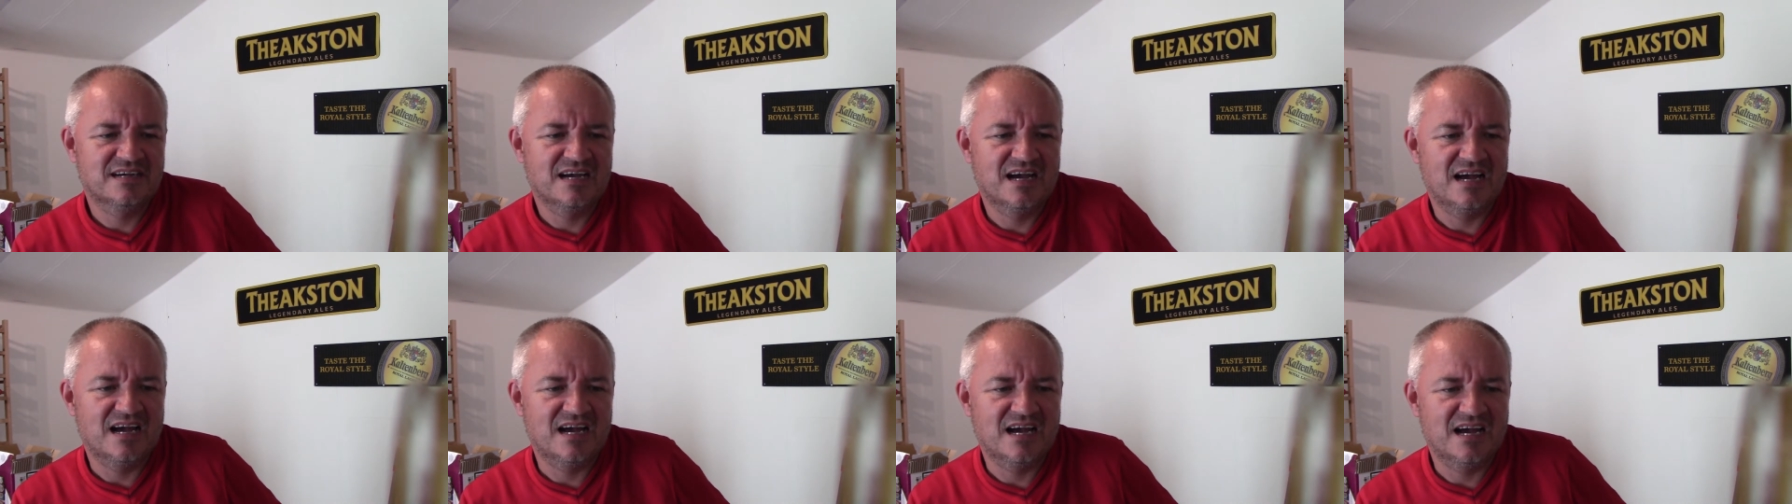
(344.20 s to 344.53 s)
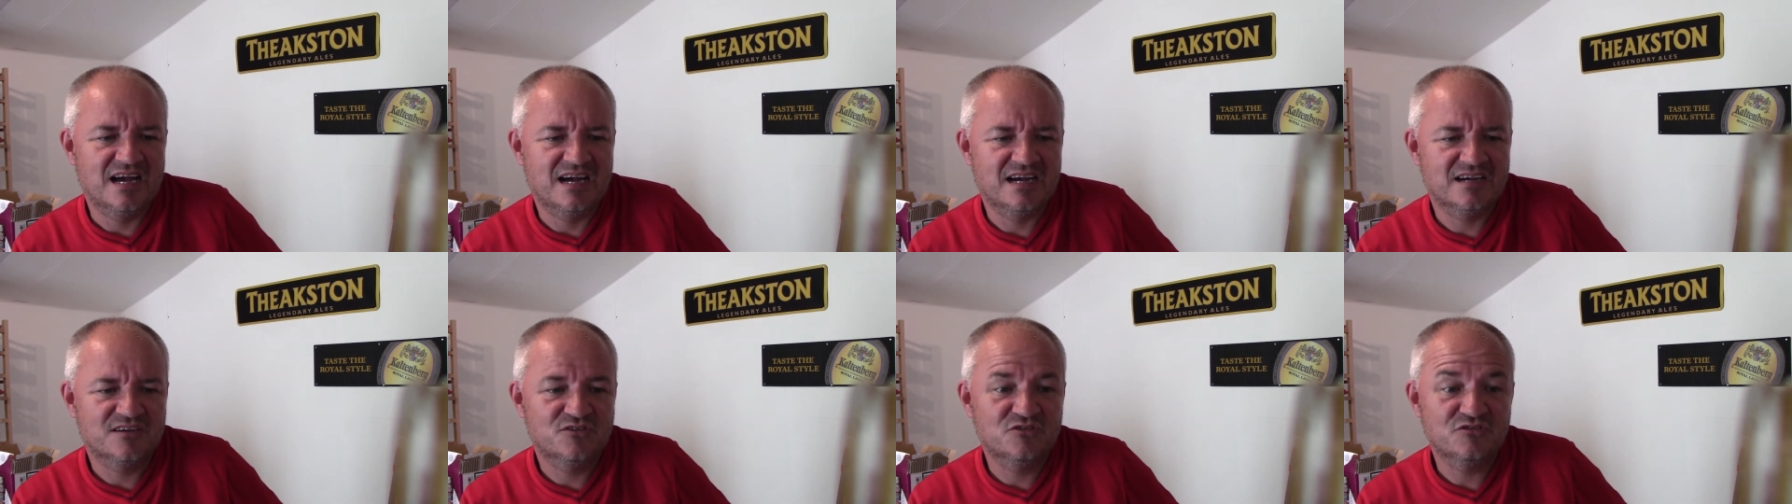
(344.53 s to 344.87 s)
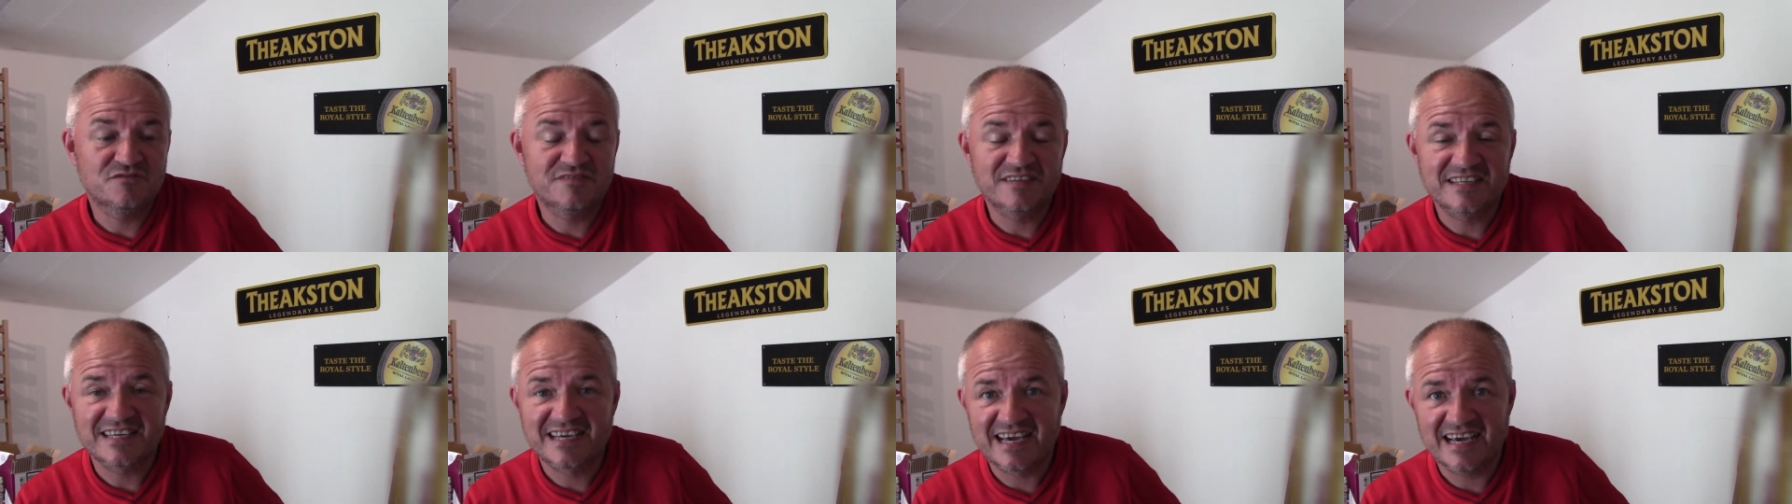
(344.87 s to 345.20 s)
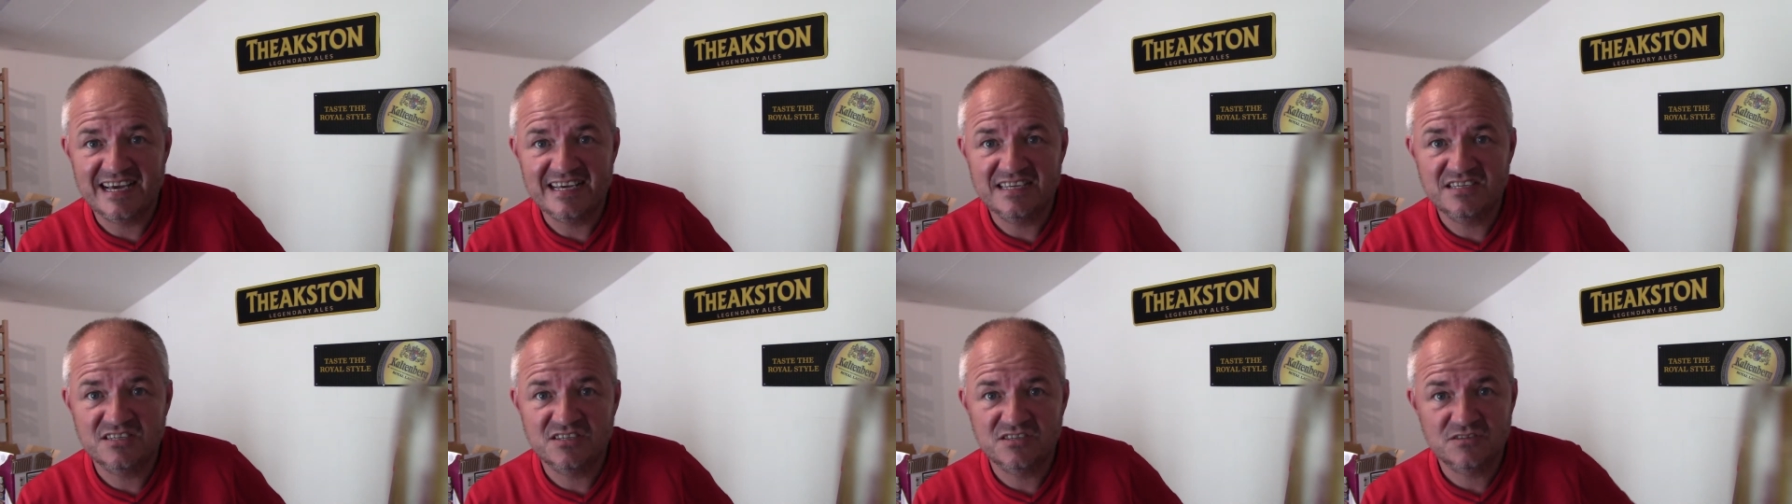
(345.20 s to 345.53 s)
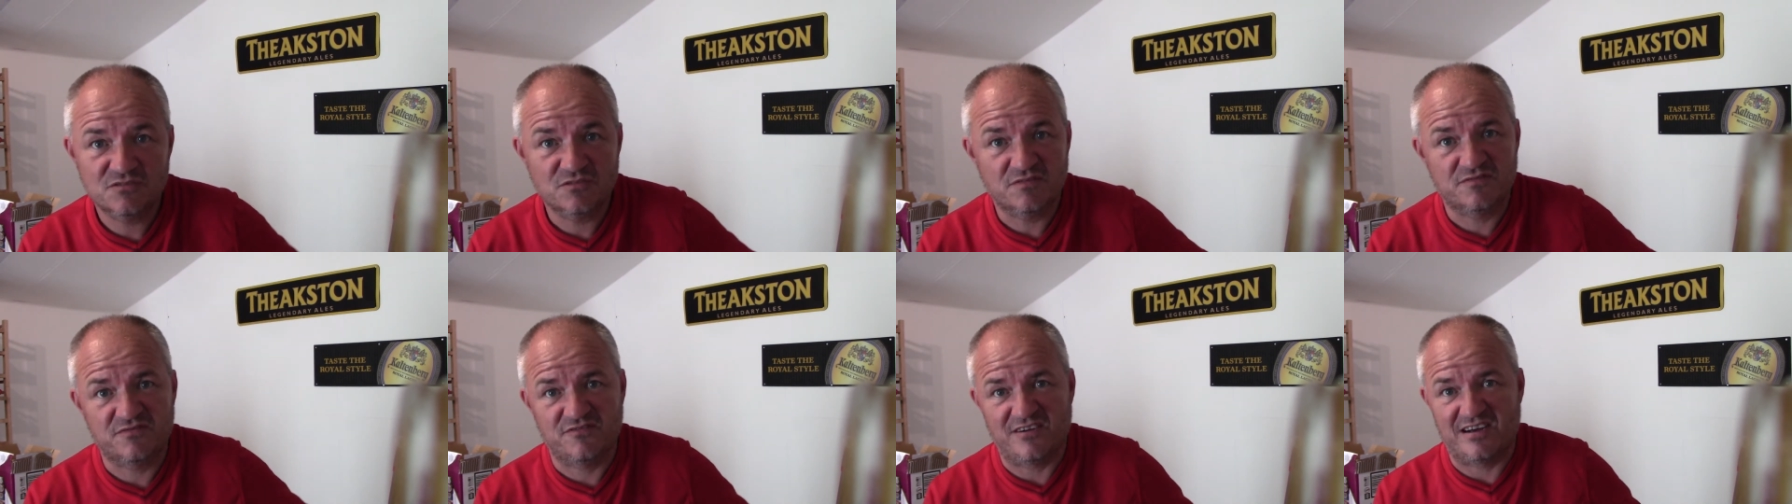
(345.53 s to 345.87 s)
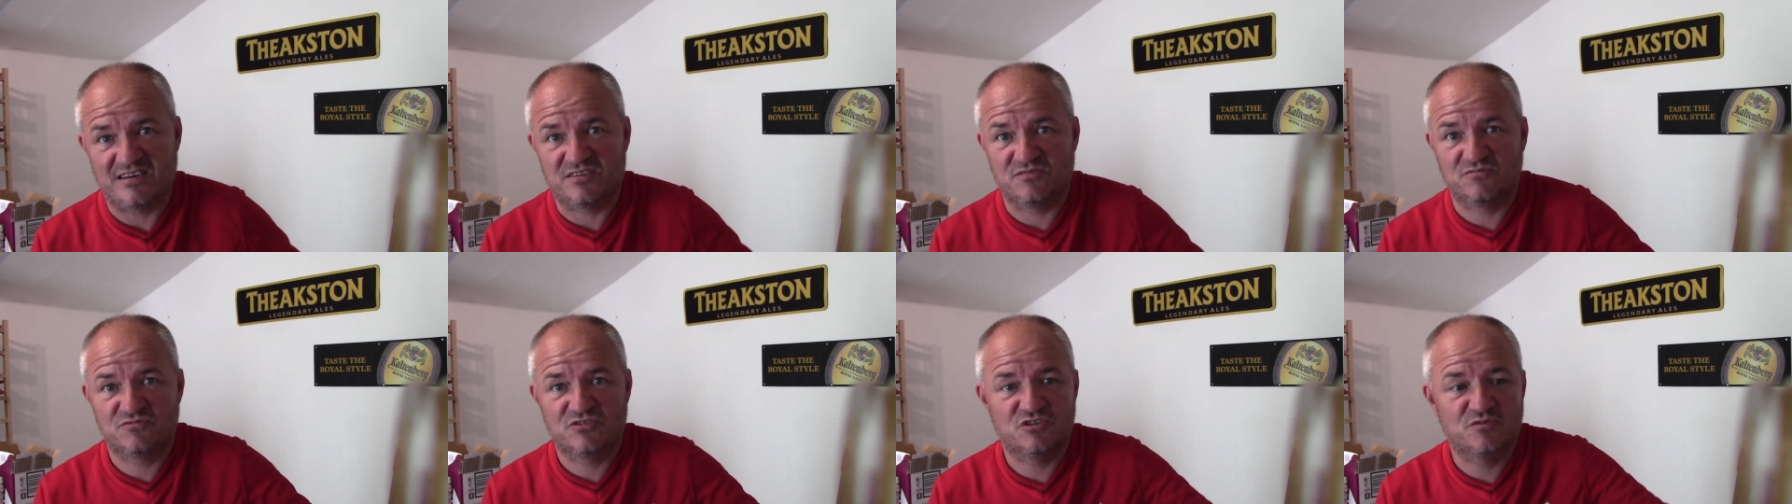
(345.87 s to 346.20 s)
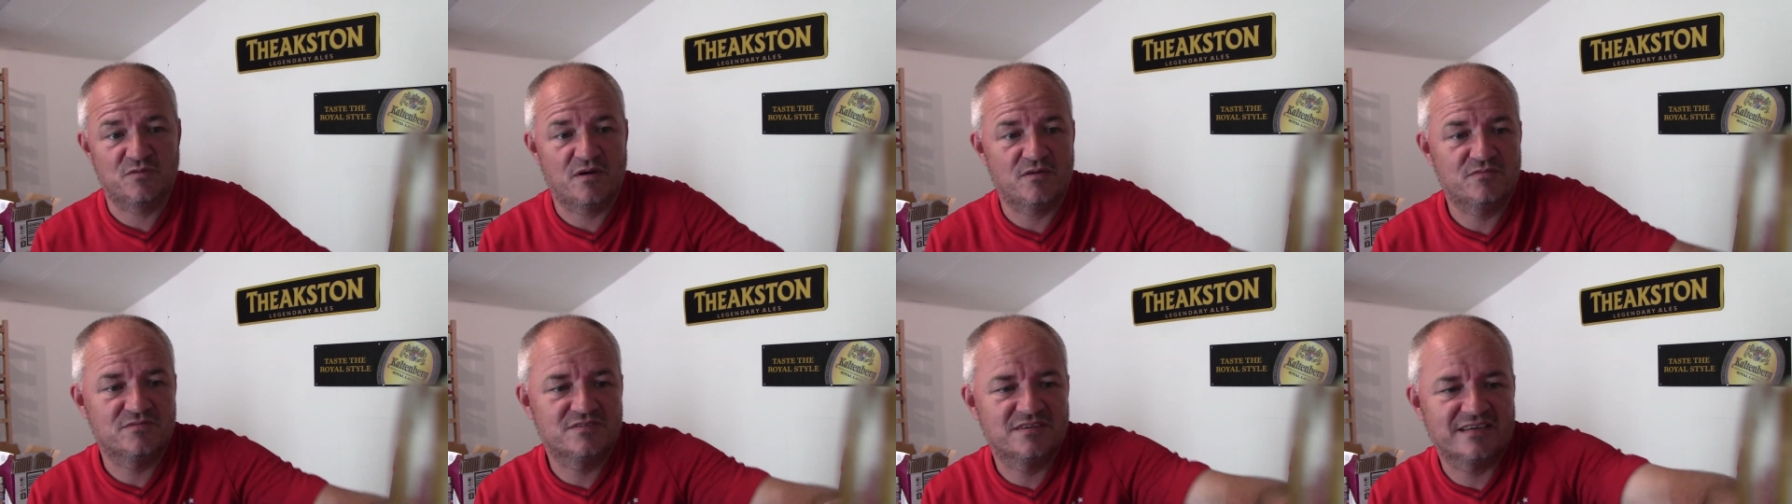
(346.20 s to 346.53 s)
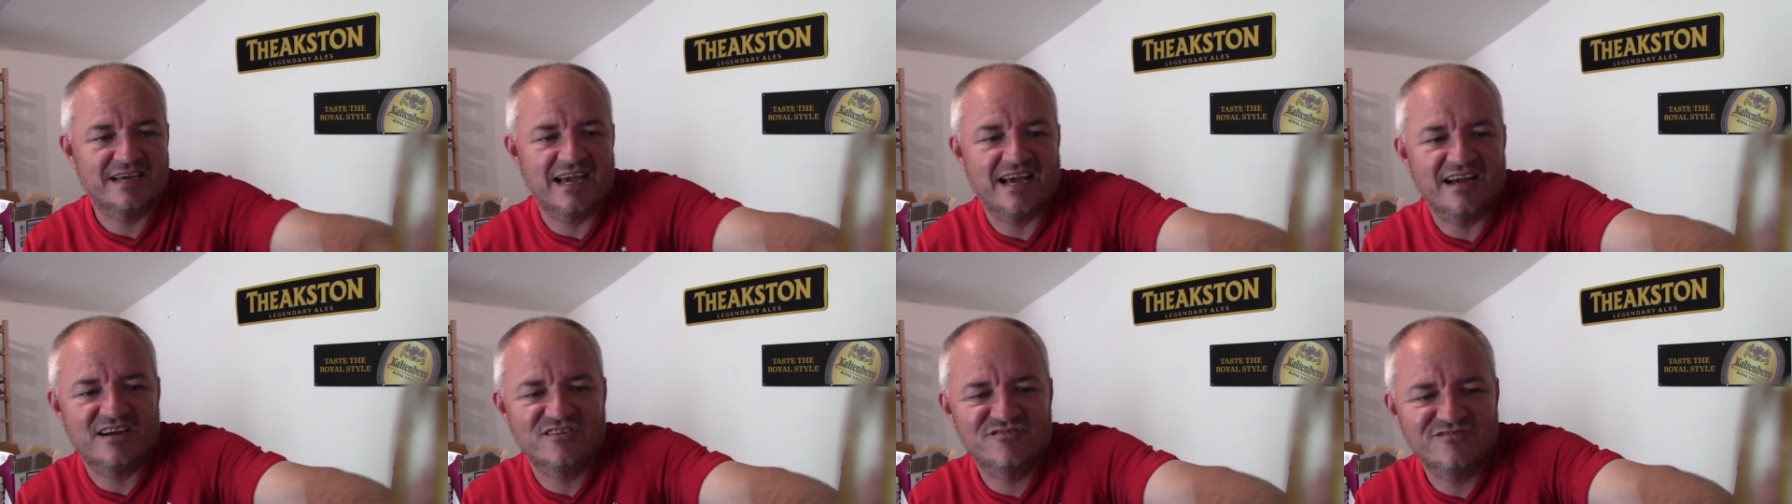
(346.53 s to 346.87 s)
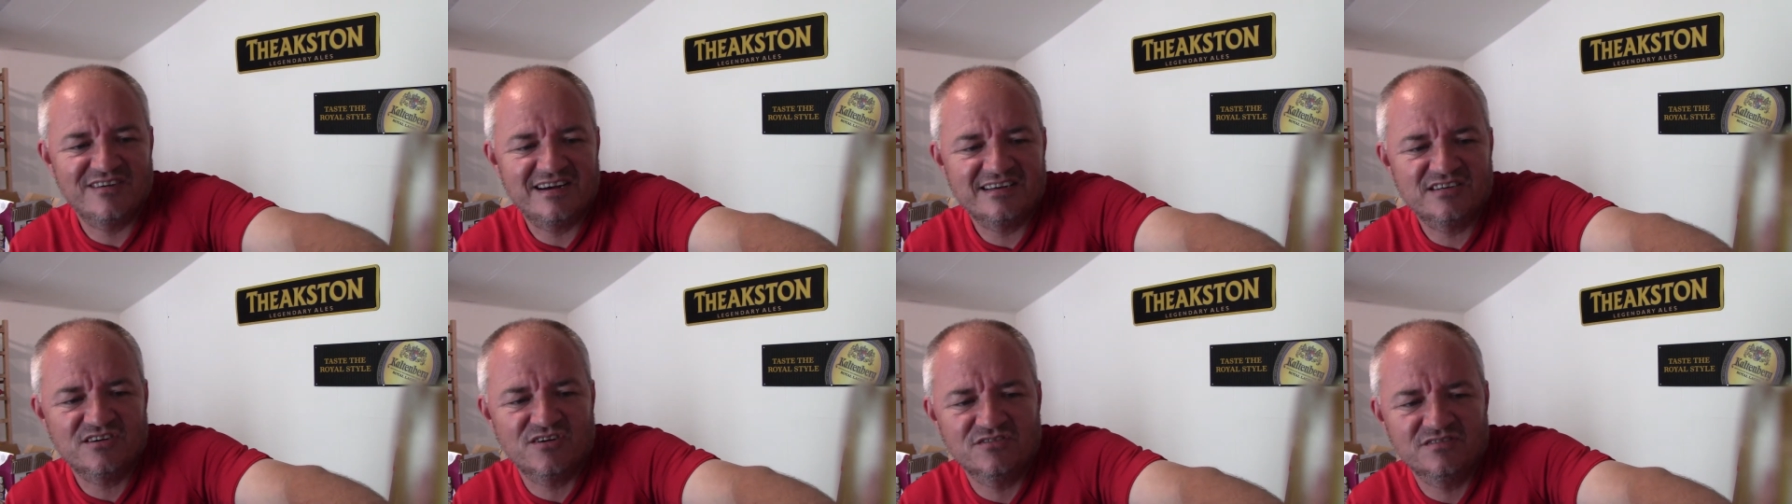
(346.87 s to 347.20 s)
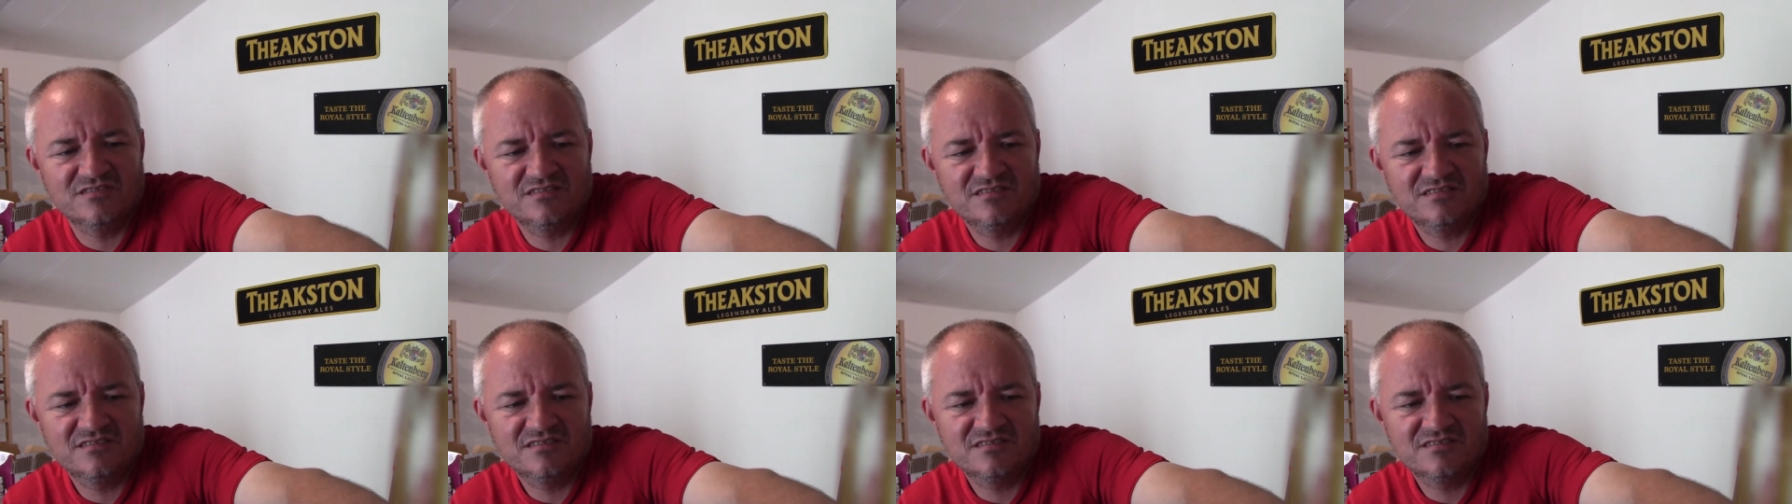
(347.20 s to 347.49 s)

Good for the kids, good for adults as well to get a cred on.